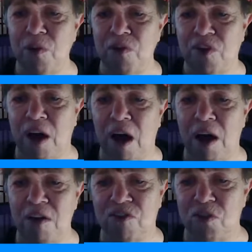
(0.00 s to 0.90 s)
those
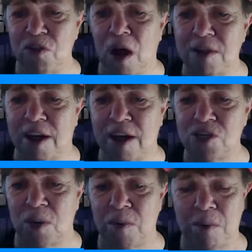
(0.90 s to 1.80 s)
cards. Do not
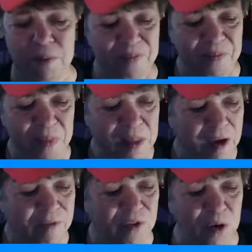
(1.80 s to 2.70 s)
touch them.
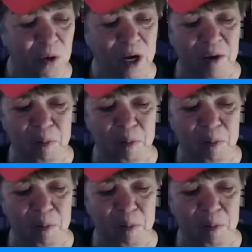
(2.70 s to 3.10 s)
If you don't have